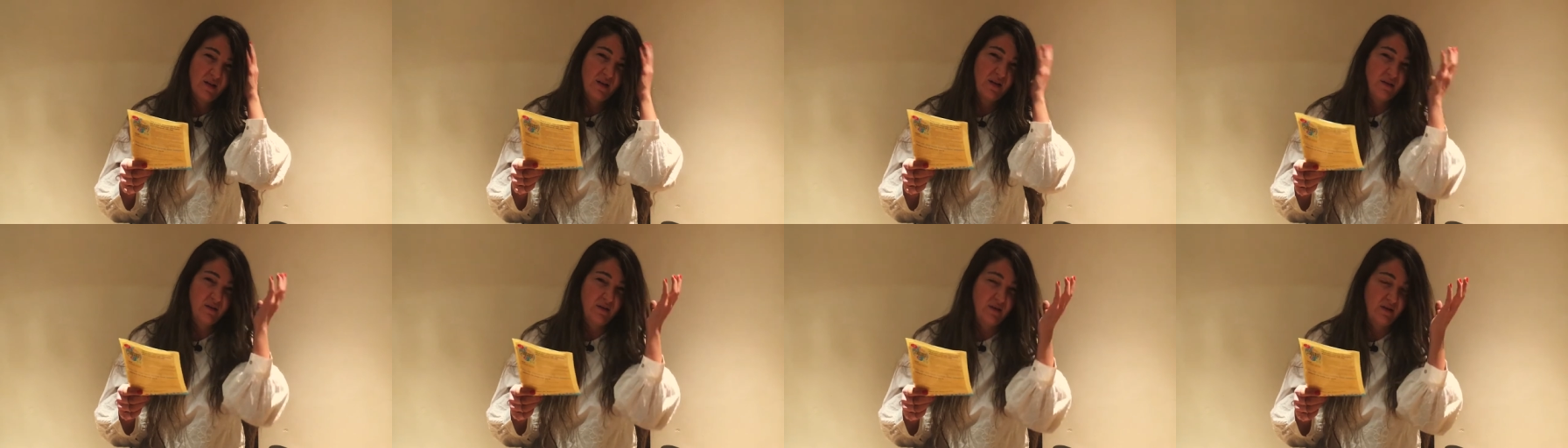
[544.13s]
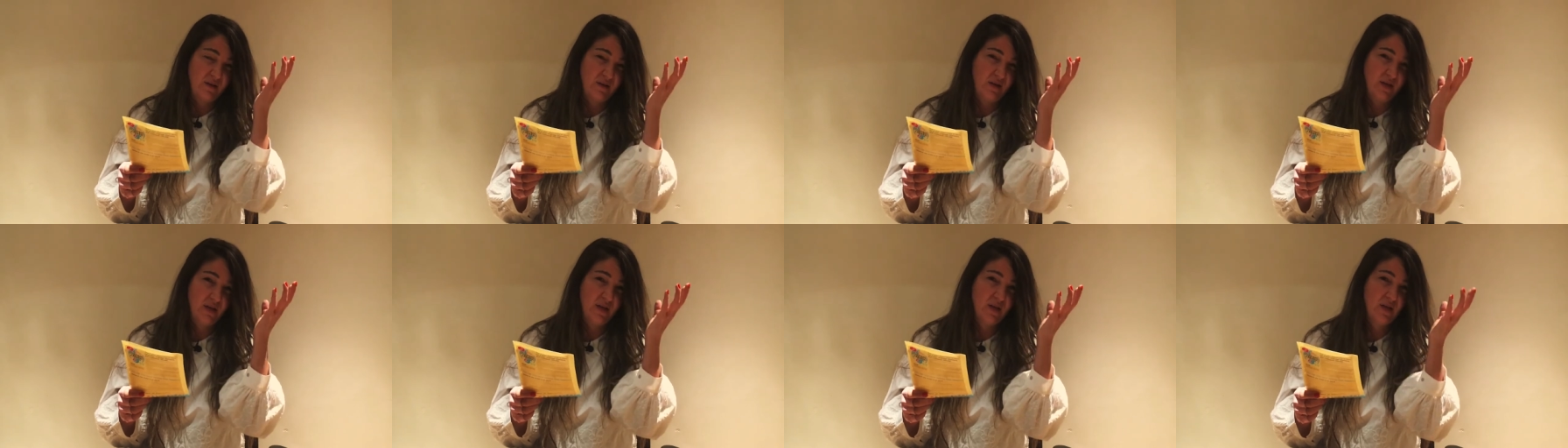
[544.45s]

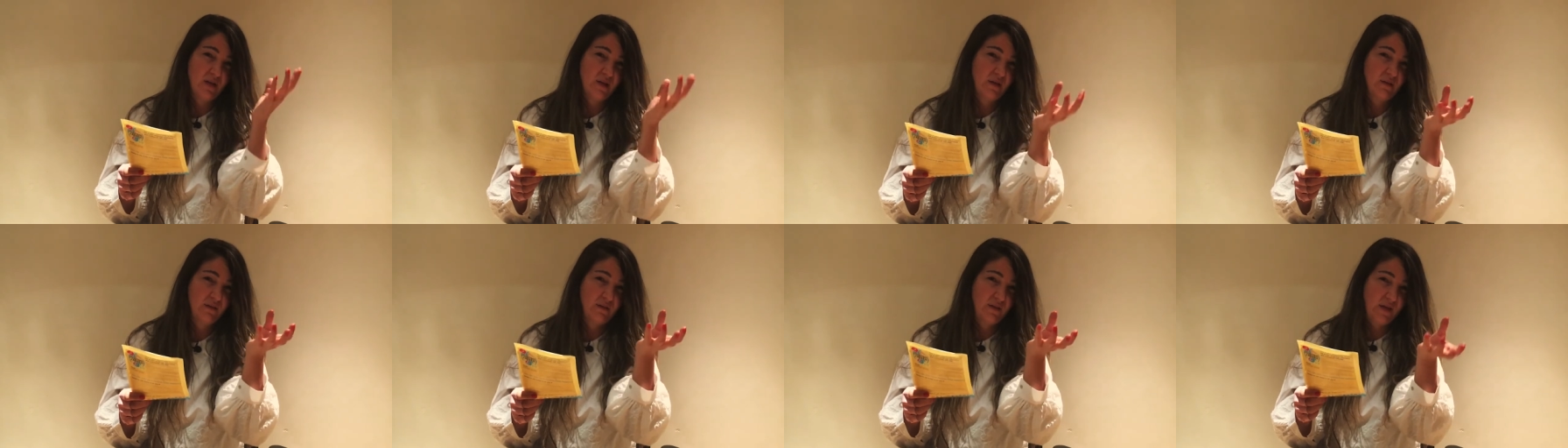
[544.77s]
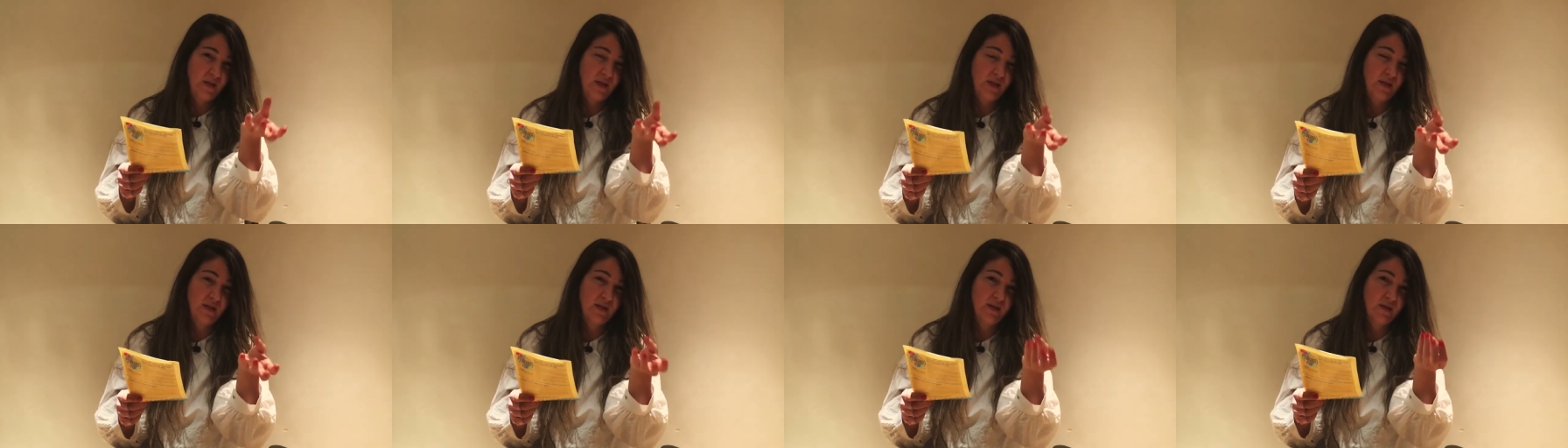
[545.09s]
Literally,
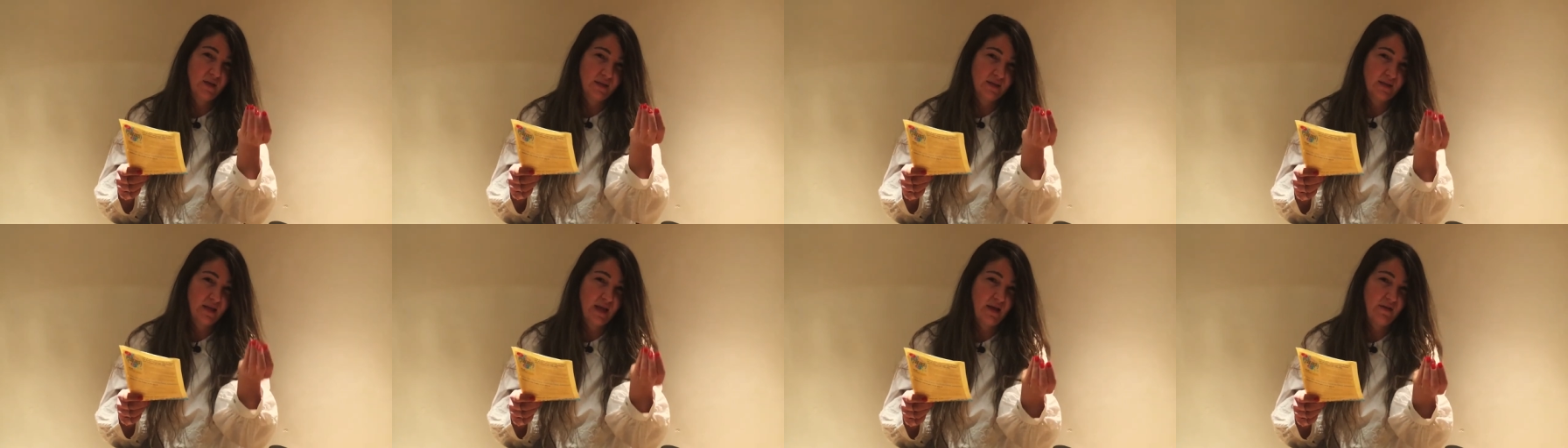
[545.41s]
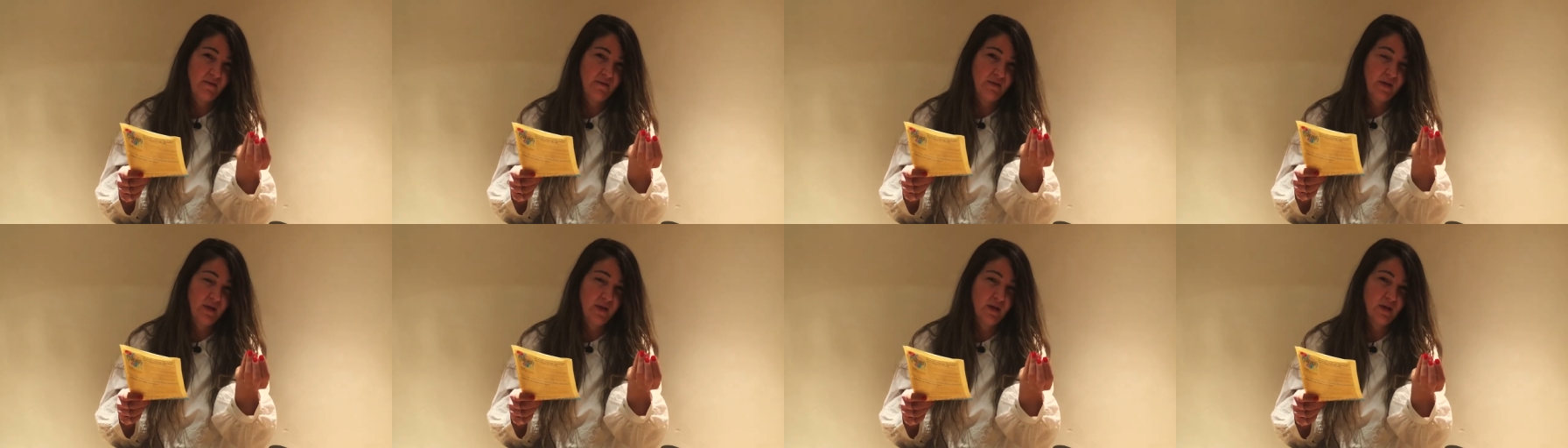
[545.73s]
il is
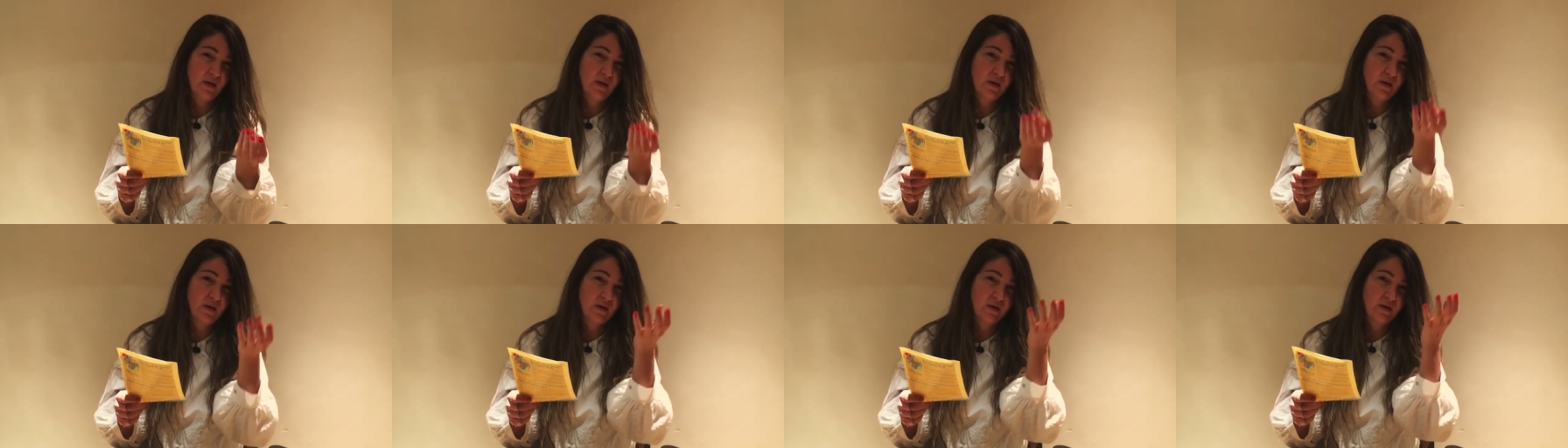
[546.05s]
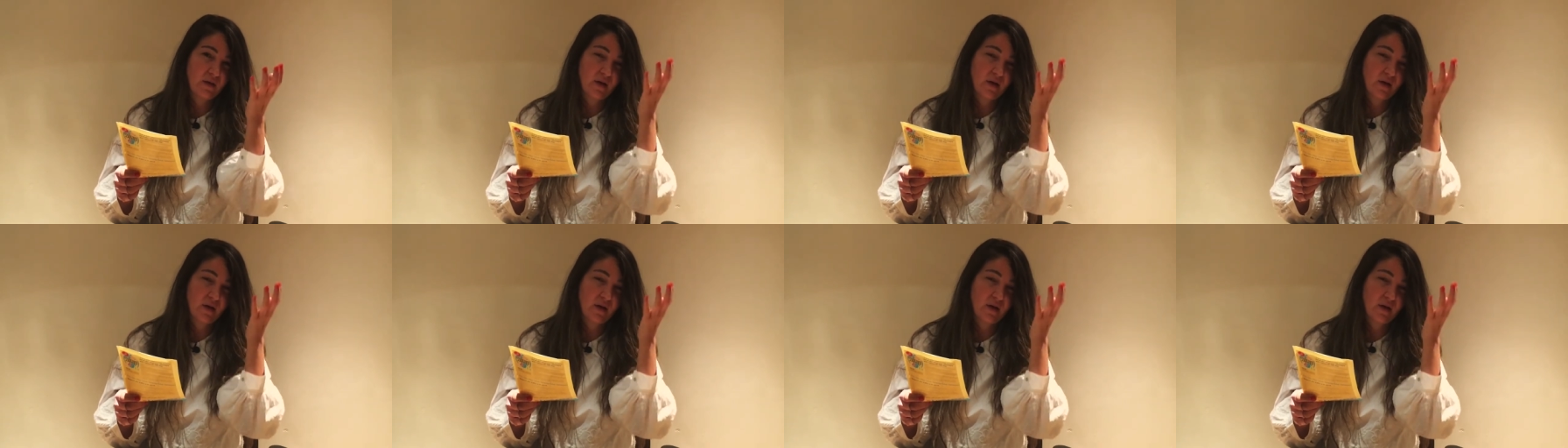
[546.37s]
heavy,